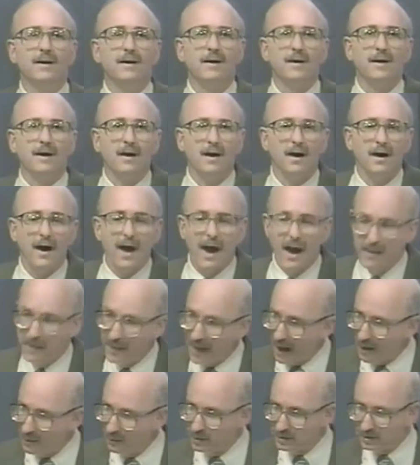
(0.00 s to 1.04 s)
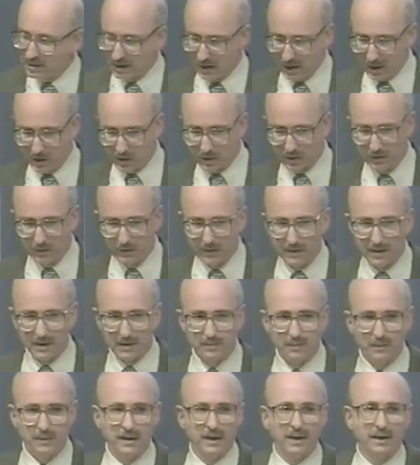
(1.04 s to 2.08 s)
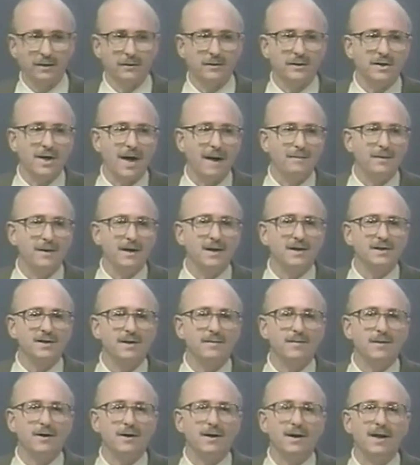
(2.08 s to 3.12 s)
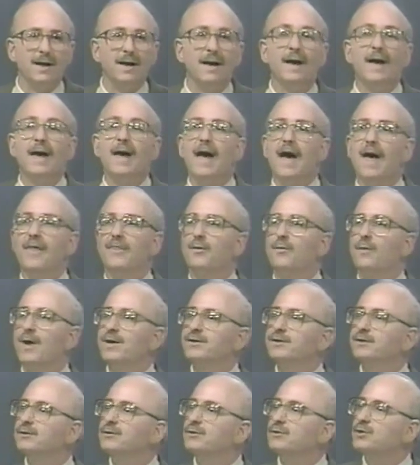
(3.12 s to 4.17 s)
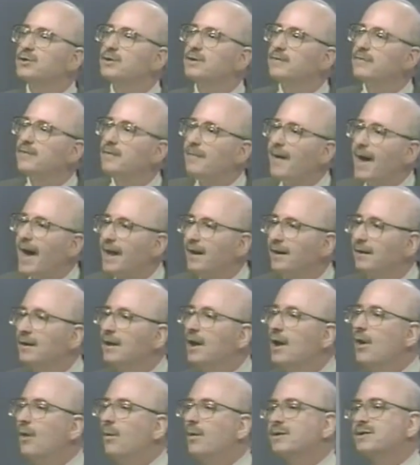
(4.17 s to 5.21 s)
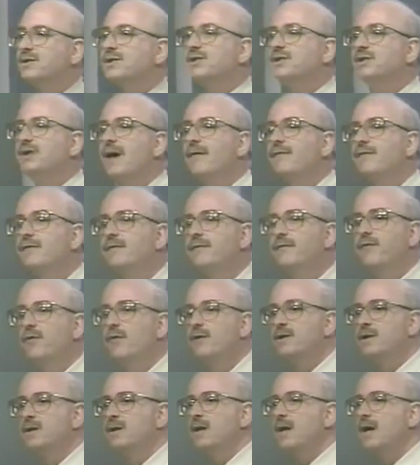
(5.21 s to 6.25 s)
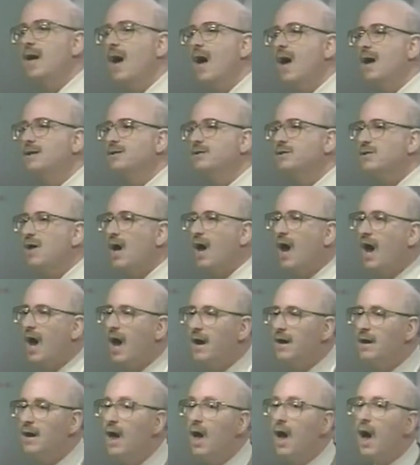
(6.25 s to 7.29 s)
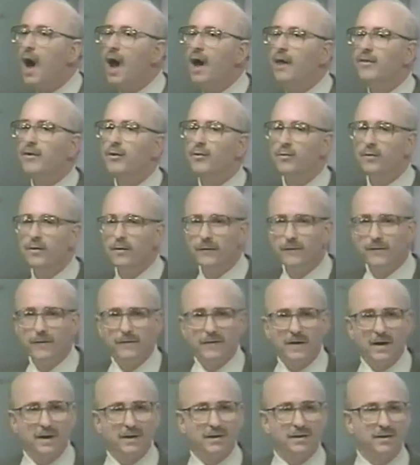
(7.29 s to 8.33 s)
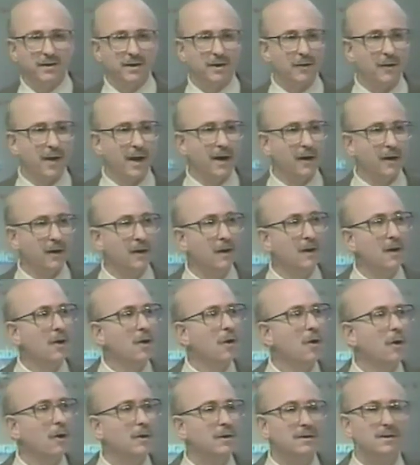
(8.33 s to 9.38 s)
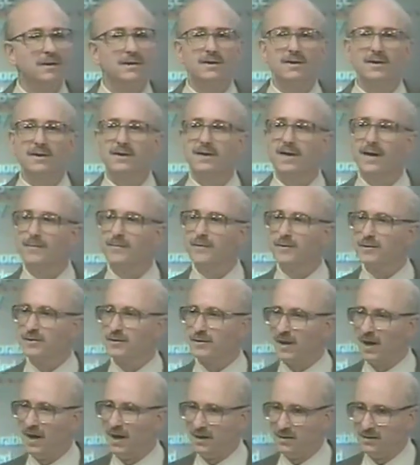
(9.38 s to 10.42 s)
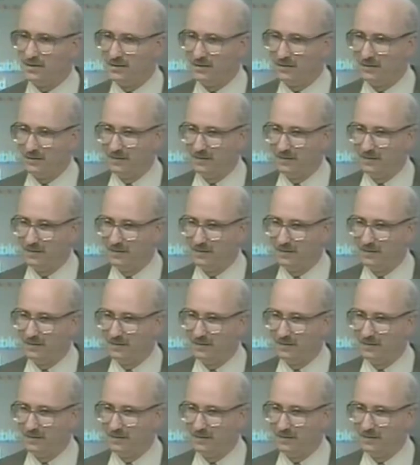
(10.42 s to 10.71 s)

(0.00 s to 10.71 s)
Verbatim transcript: Uh, and that was an issue in this particular Japanese community. And the resolution of the battle was a seven foot neon sign on the roof of the incinerator hooked to the temperature gauge.